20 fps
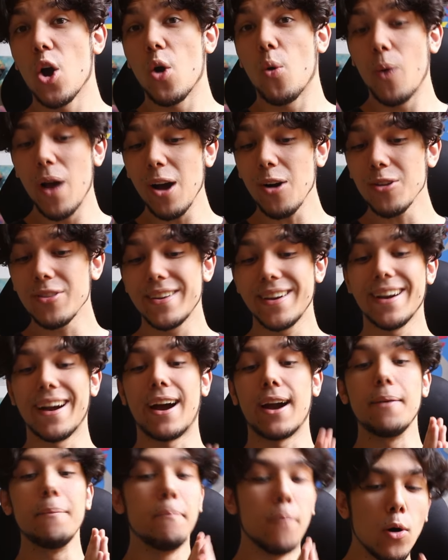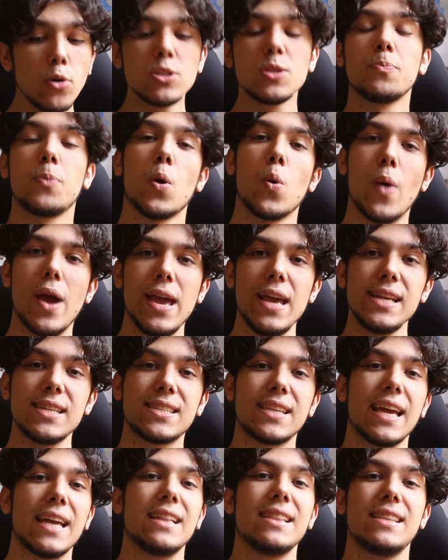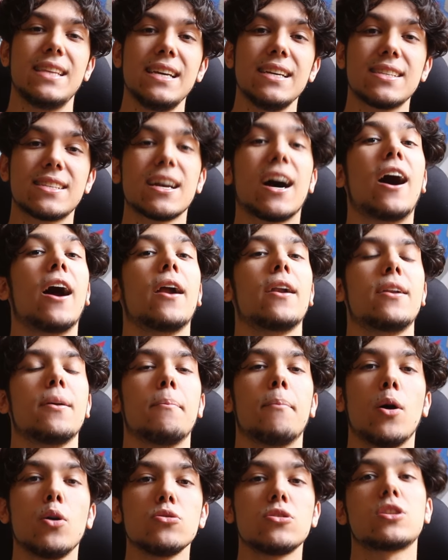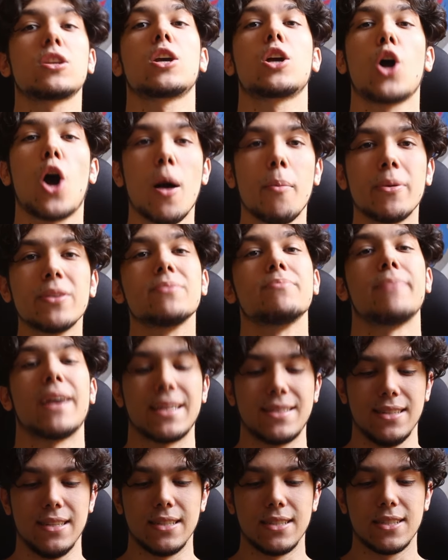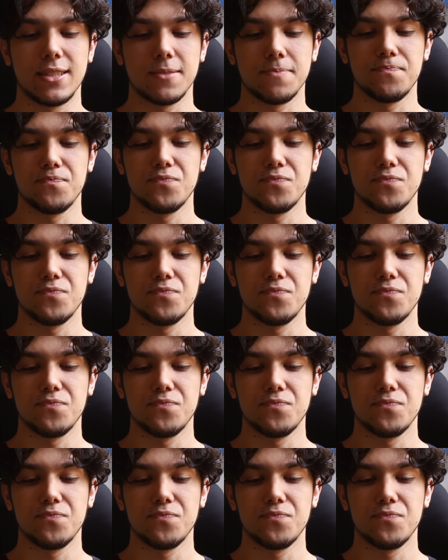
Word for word: Well, there are multiple ways and these are the most common methods.